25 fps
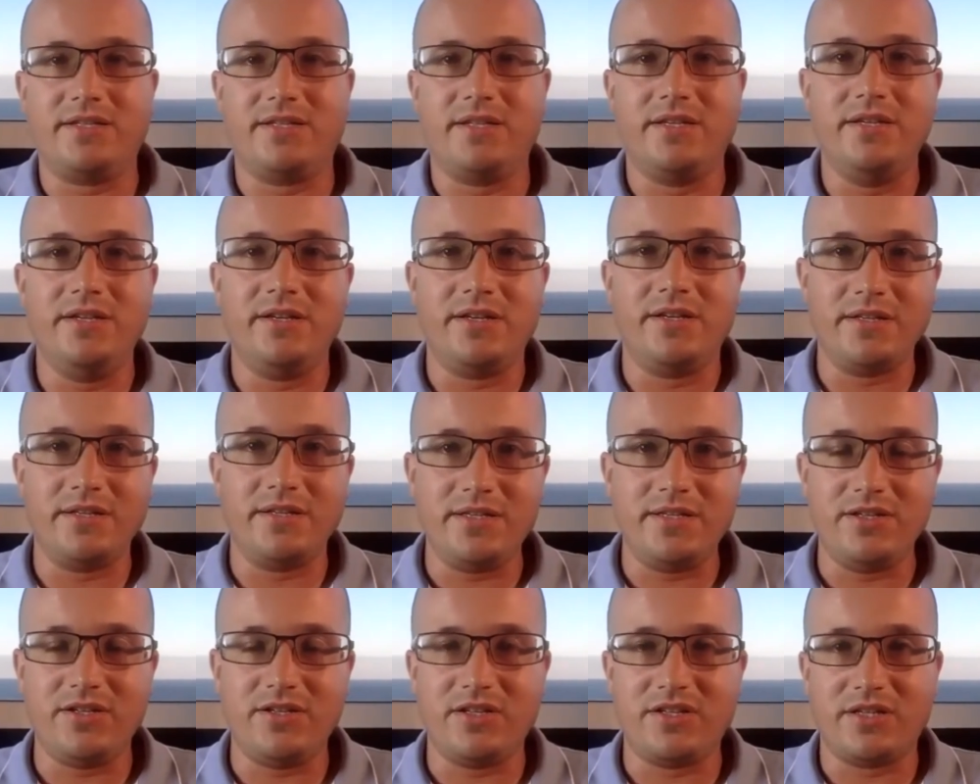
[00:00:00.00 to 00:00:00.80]
So you can
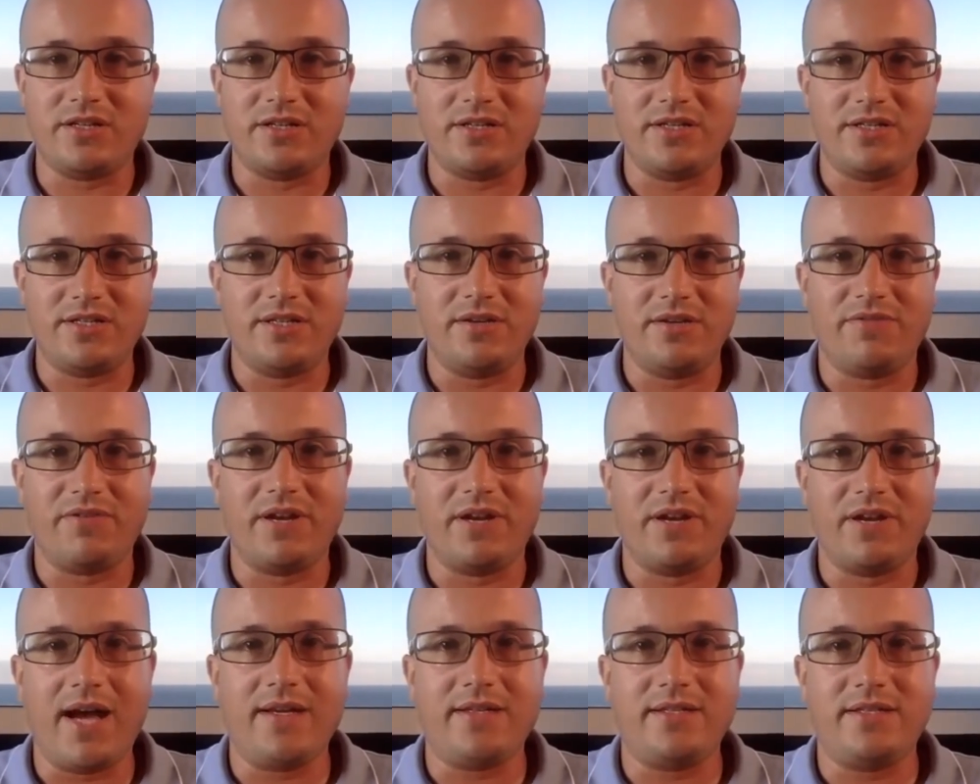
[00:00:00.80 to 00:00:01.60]
digitize
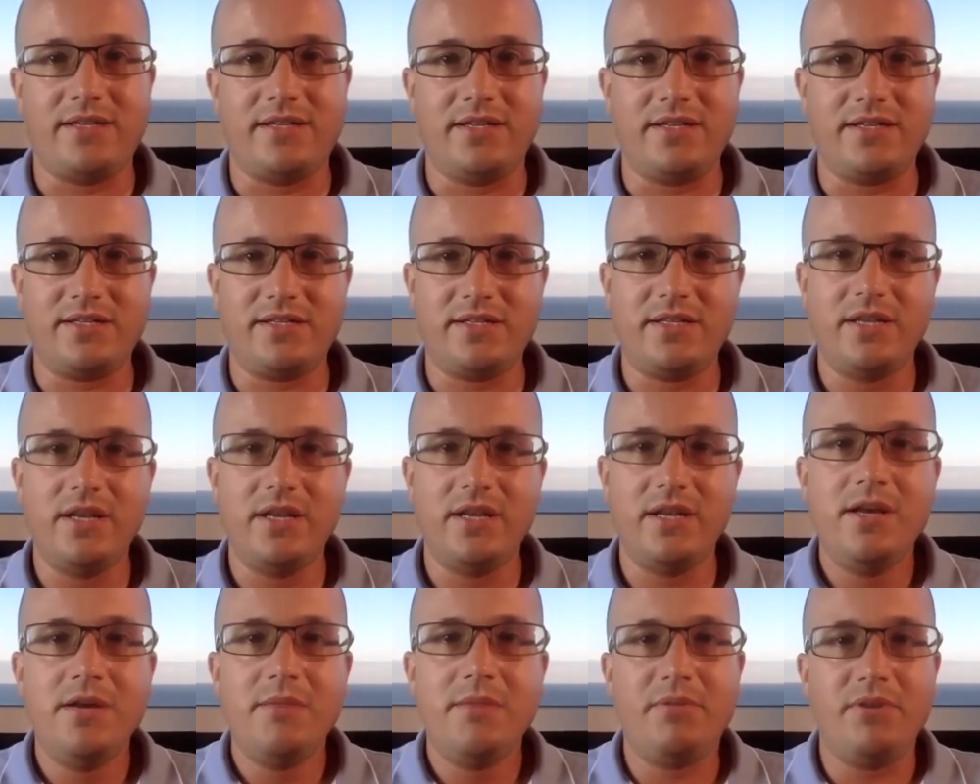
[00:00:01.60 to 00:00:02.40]
different assets,
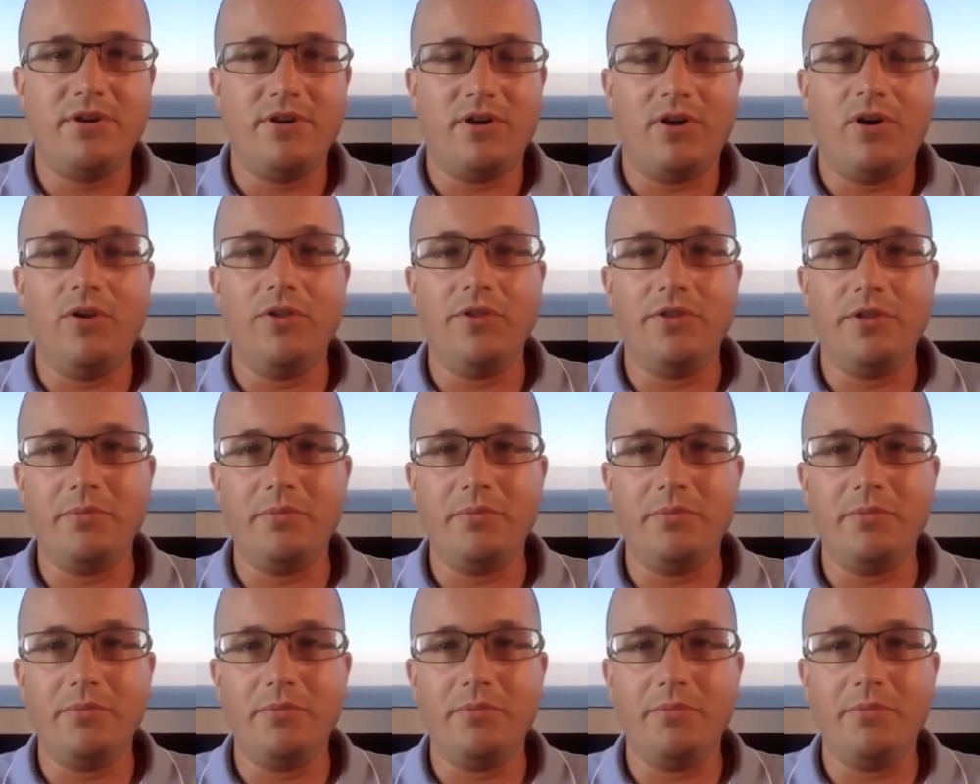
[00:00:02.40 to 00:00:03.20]
but on the
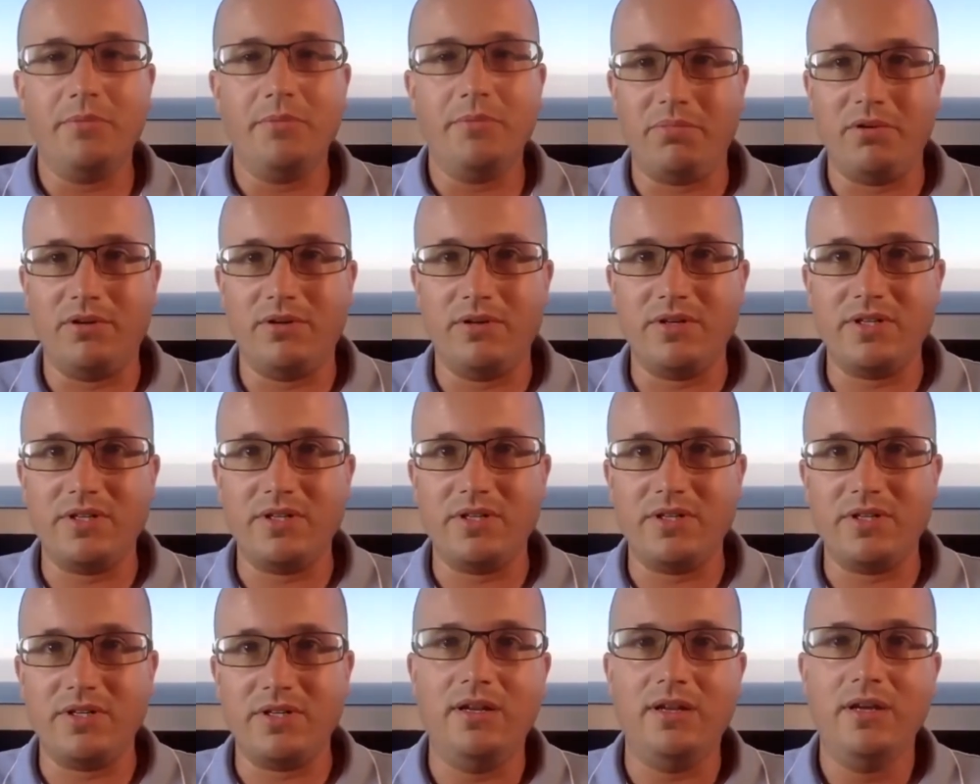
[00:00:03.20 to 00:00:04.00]
Bitcoin
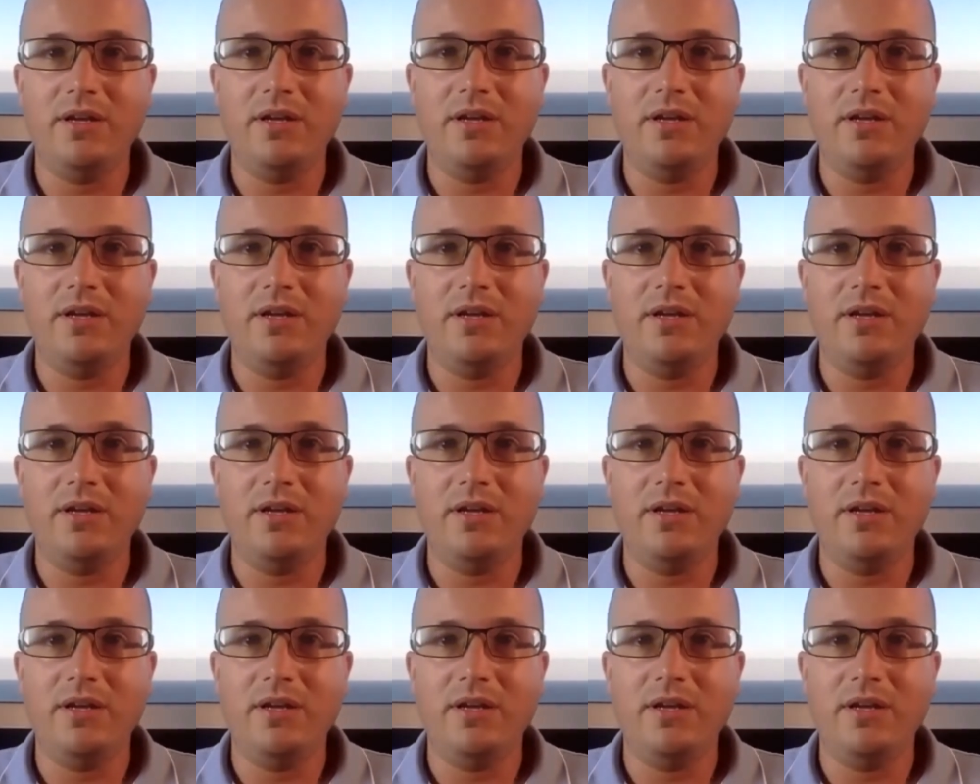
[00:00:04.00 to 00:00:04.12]
blockchain.